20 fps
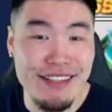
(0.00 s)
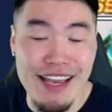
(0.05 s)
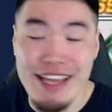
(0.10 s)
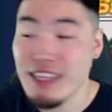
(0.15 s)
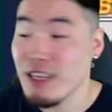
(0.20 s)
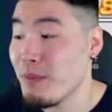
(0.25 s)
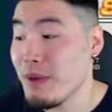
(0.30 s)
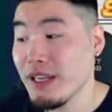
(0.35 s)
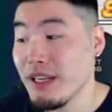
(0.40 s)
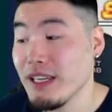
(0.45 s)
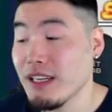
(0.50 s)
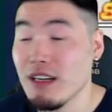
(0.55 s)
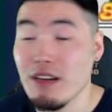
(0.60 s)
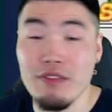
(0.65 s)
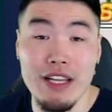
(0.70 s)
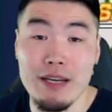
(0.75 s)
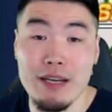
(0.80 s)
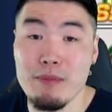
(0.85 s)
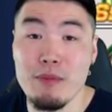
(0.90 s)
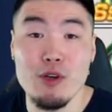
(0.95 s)
and the opinion of
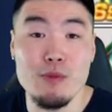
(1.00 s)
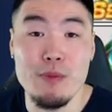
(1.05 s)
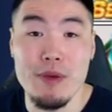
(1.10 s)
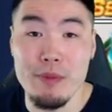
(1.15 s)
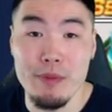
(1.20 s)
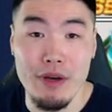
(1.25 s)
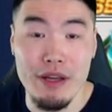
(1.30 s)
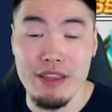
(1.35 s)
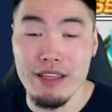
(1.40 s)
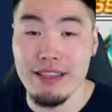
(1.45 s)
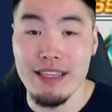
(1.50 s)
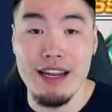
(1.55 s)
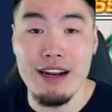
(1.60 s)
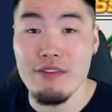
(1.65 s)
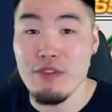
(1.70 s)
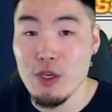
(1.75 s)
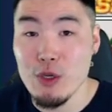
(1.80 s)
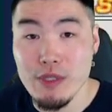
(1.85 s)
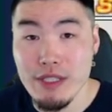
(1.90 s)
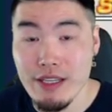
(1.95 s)
like most people I think that have
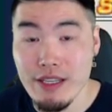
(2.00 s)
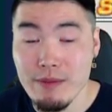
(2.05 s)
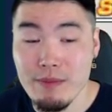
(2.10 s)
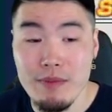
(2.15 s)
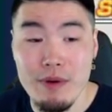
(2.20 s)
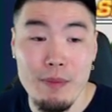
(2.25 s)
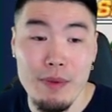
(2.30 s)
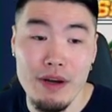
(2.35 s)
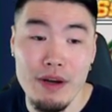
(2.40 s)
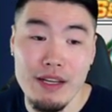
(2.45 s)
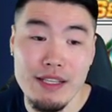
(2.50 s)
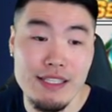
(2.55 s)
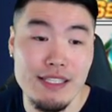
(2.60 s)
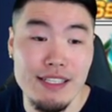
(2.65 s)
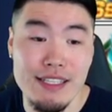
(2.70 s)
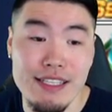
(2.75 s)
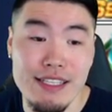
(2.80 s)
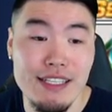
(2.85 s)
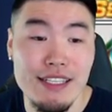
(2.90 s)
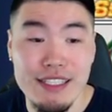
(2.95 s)
used him, but
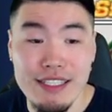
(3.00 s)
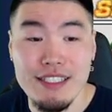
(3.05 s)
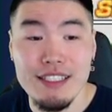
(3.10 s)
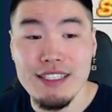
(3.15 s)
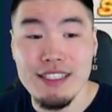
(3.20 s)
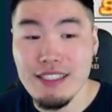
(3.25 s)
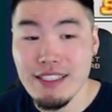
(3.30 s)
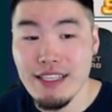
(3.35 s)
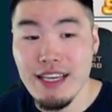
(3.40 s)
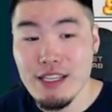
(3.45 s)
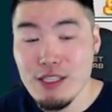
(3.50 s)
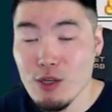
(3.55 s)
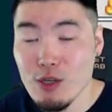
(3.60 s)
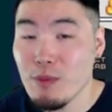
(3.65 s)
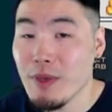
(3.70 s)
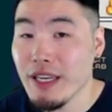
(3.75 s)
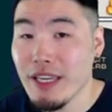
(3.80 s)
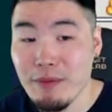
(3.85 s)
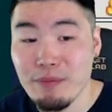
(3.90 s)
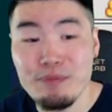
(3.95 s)
yeah, don't
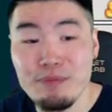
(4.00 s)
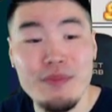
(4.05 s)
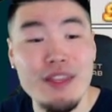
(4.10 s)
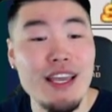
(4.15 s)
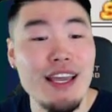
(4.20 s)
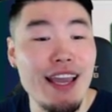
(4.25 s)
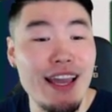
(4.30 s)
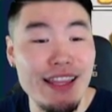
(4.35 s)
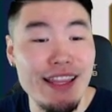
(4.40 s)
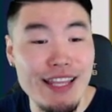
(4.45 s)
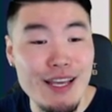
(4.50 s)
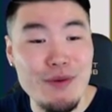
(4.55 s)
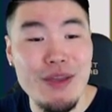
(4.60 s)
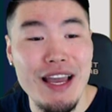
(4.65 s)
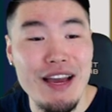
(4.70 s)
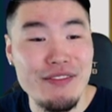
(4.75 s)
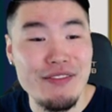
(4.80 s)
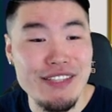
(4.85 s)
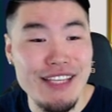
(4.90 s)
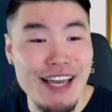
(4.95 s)
pick him. And then we
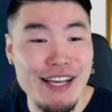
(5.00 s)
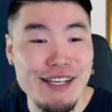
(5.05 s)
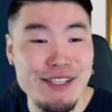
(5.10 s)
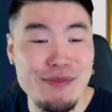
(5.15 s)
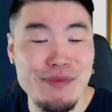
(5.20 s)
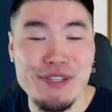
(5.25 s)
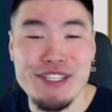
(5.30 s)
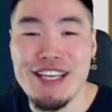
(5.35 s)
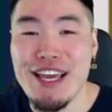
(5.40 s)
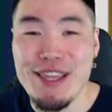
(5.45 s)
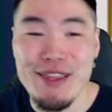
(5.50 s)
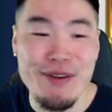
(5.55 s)
have Tech Super Saiyan